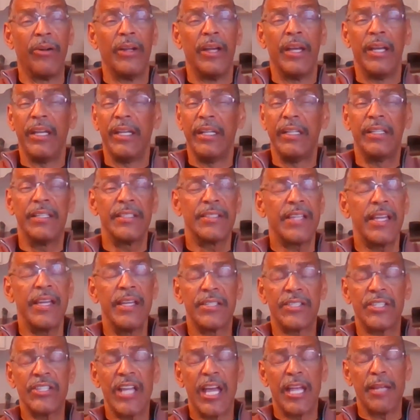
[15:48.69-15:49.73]
He didn't say his
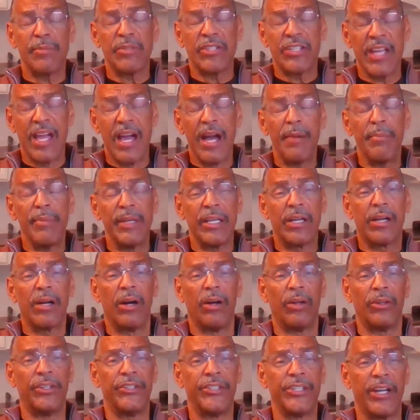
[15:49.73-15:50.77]
name shall be
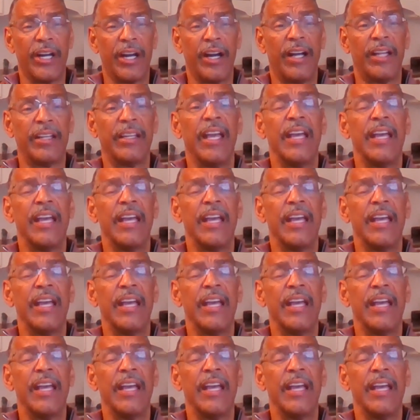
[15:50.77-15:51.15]
called John.